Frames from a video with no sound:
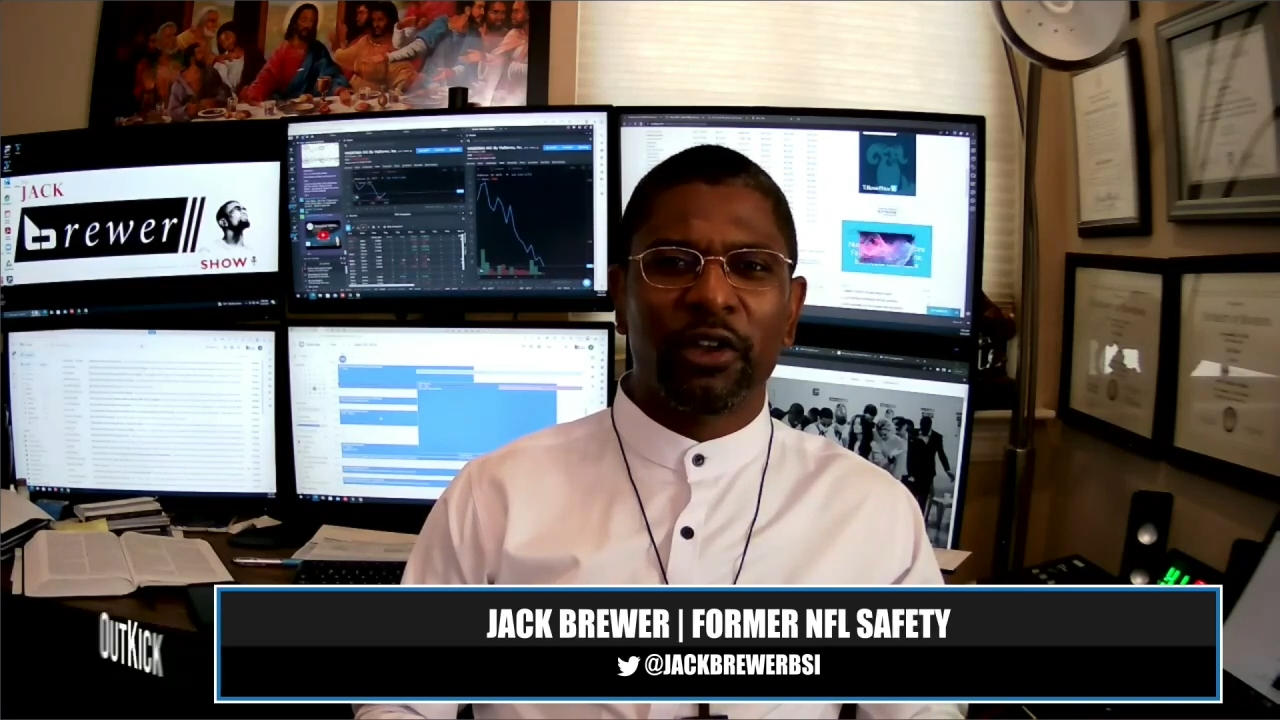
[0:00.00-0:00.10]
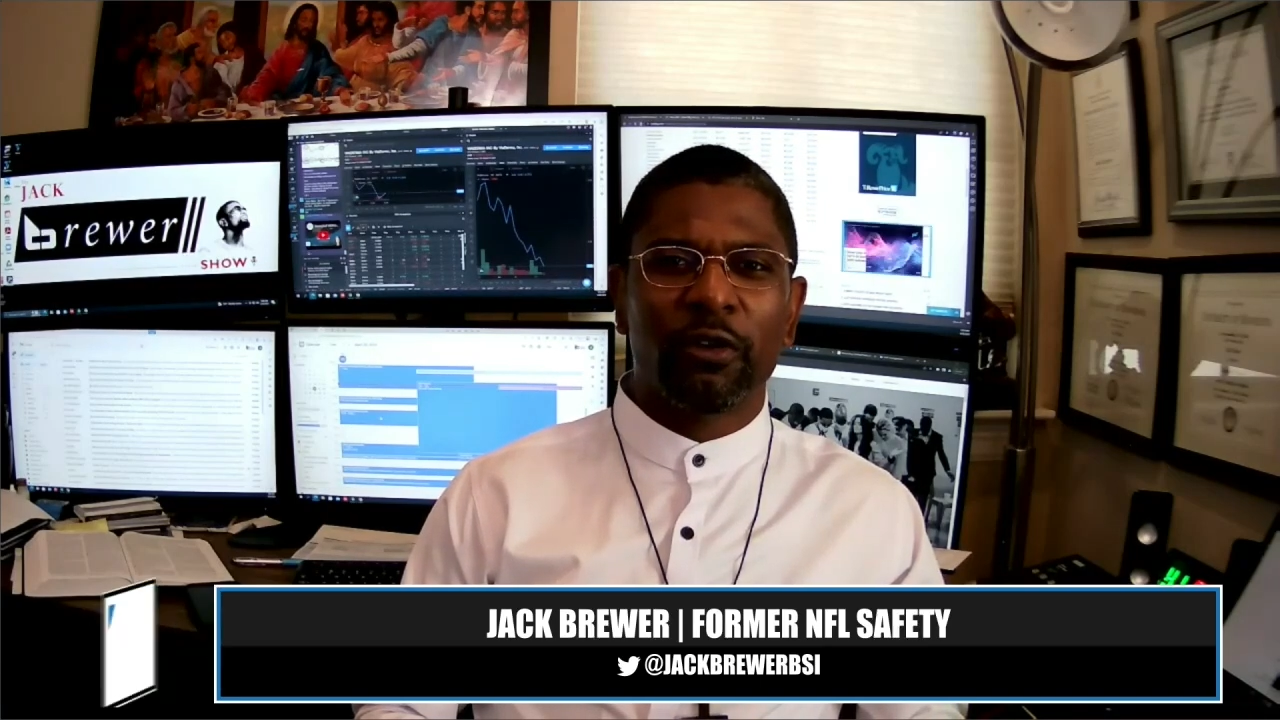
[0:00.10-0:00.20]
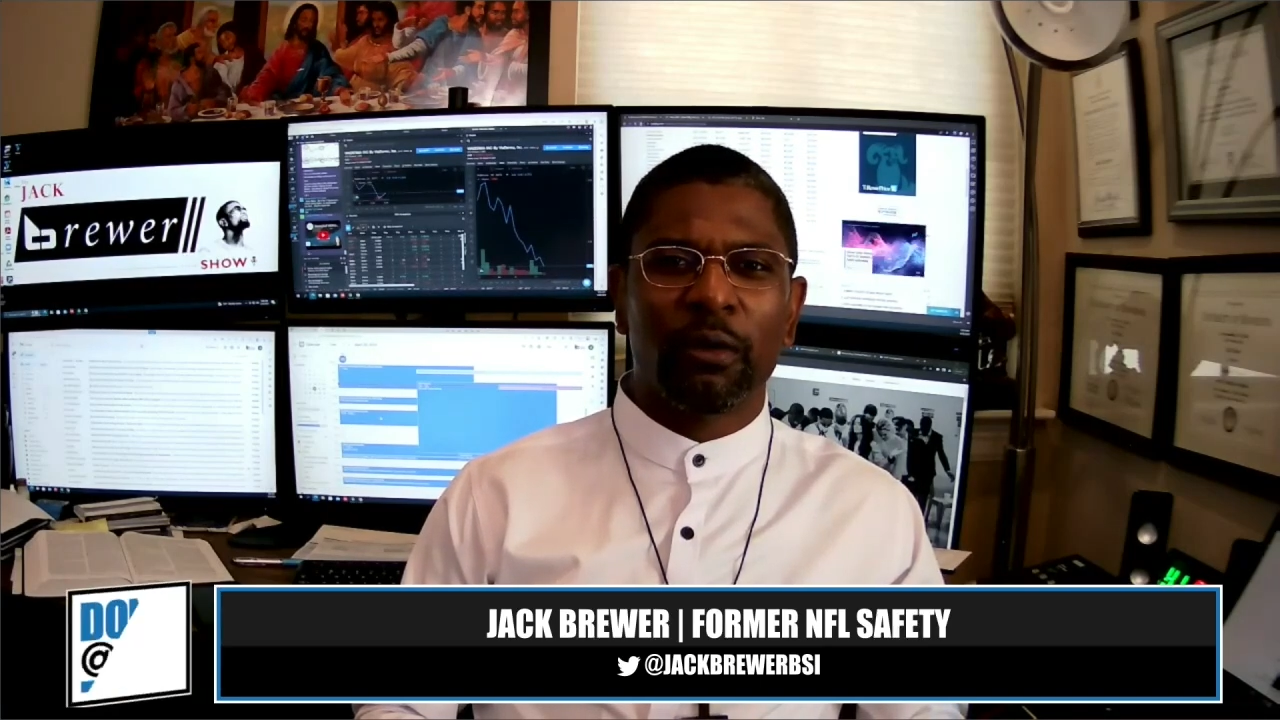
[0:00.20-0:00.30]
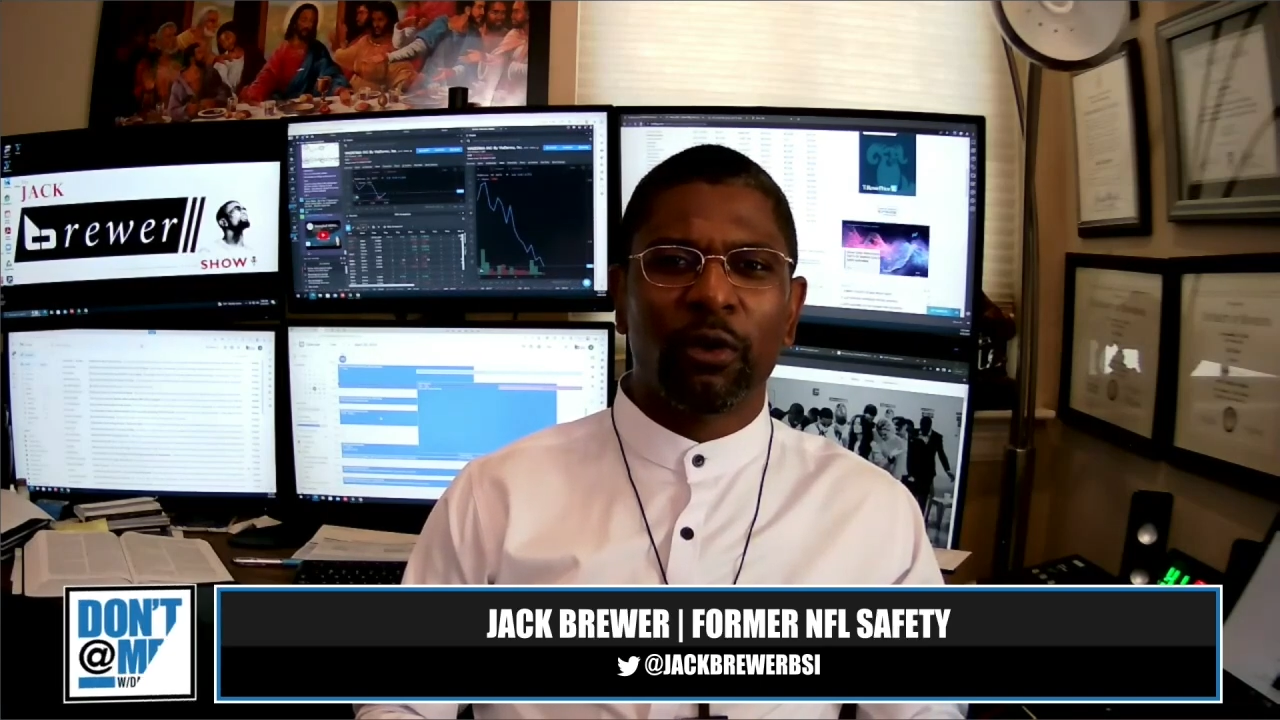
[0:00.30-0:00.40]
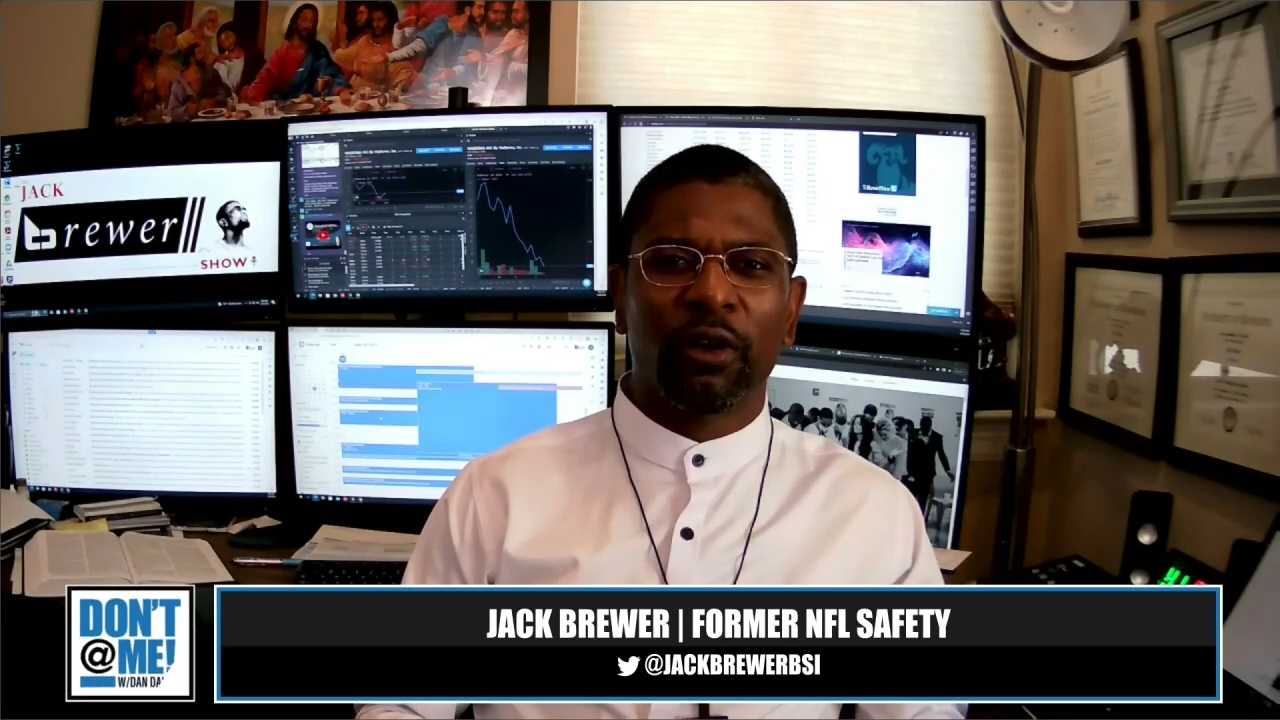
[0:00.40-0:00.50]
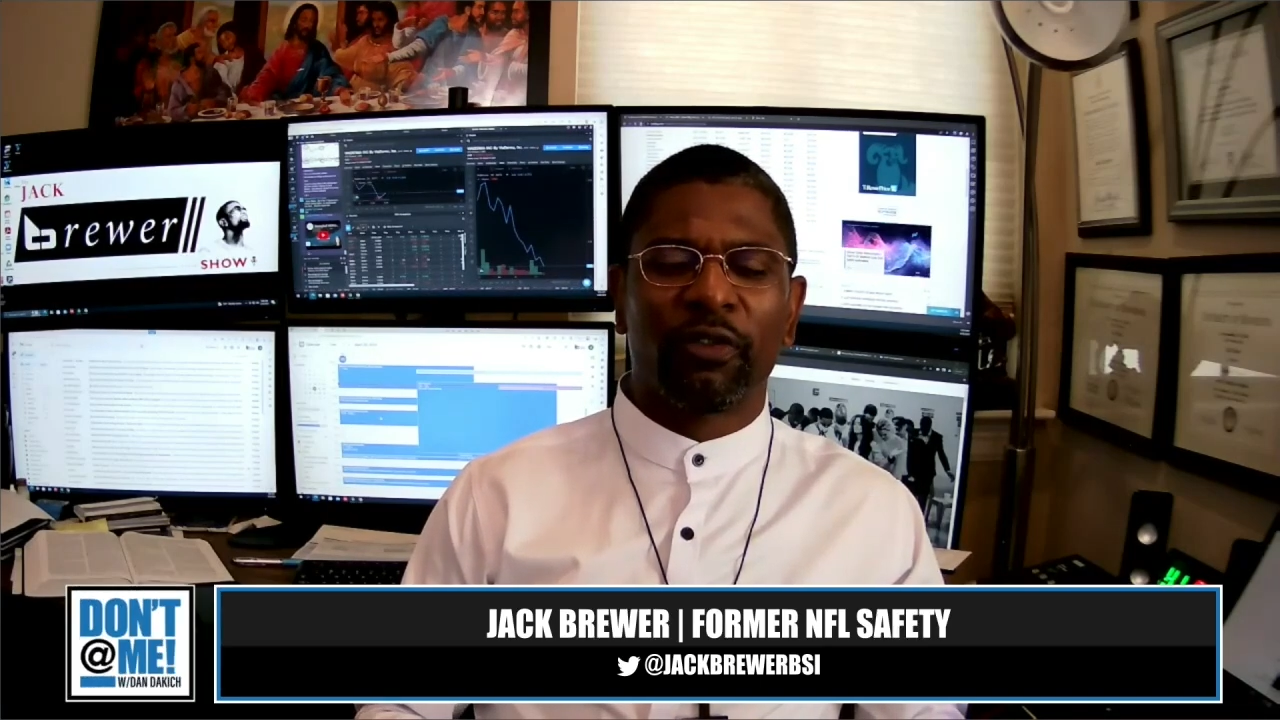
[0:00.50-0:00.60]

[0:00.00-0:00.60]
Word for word: you were more